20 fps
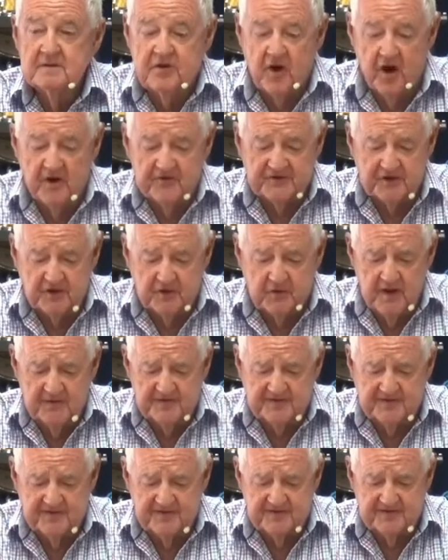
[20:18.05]

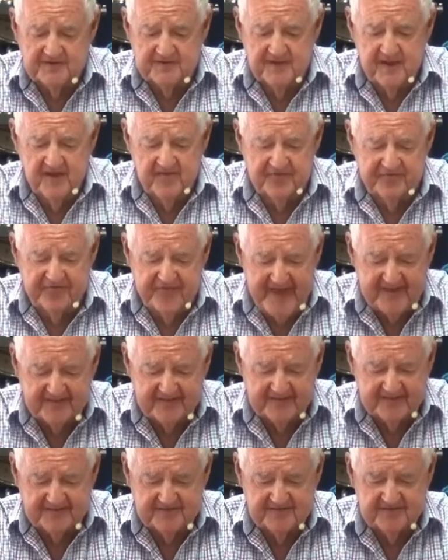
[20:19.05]
Consequences, the
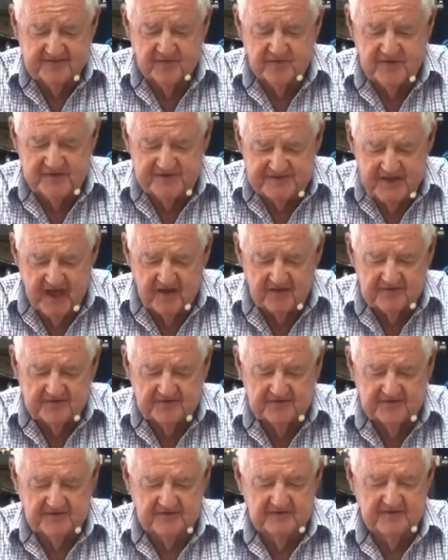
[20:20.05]
effects, the
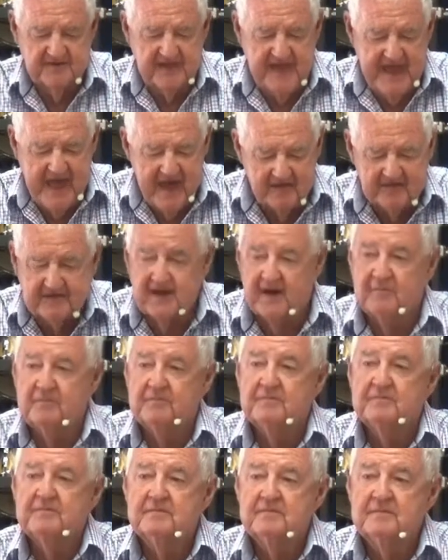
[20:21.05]
results, the
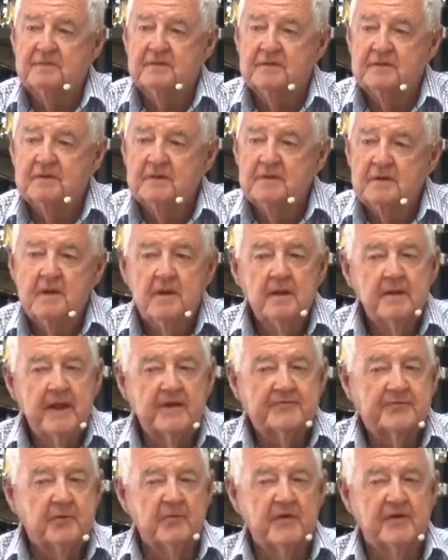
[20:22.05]
outcome.
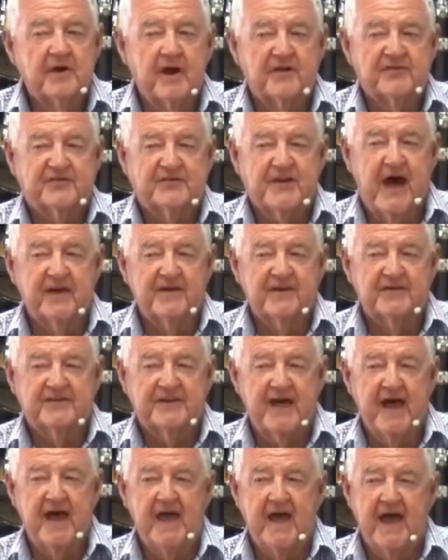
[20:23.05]
That's what we've got to start to
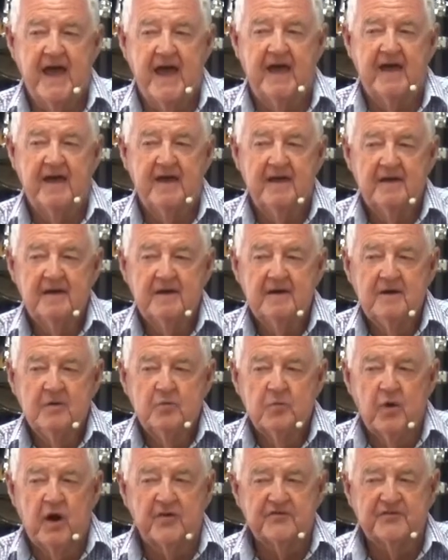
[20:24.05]
say. Hey,
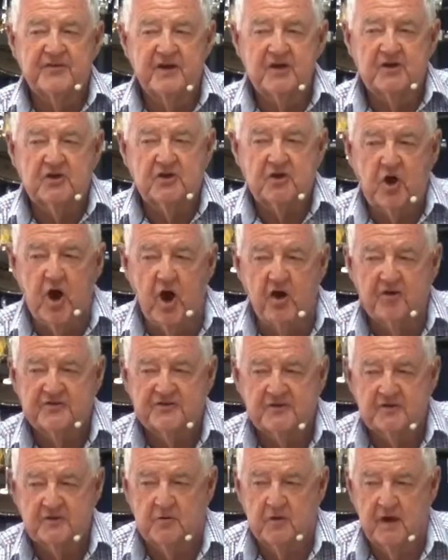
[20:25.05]
what is the
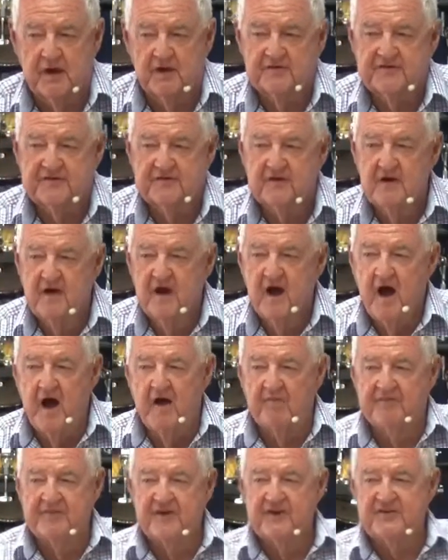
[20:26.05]
consequence
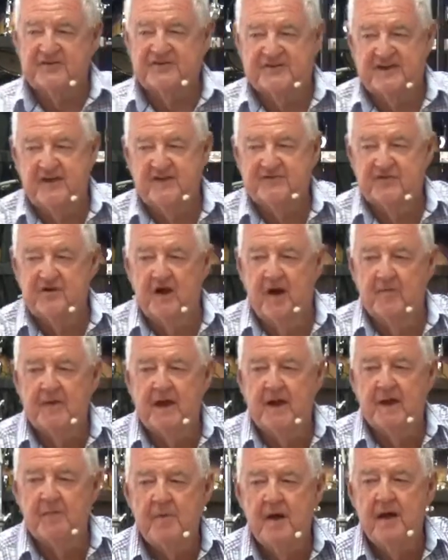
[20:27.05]
of the decision I'm
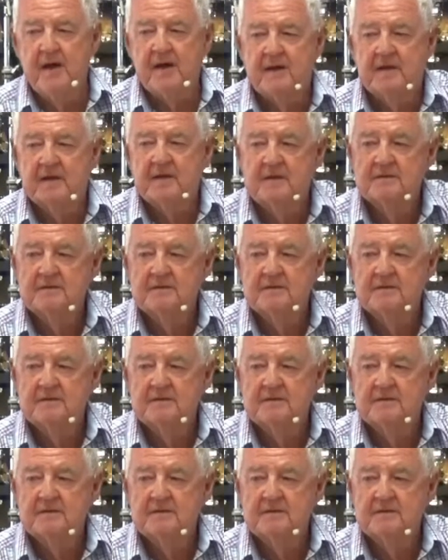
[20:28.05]
going to make?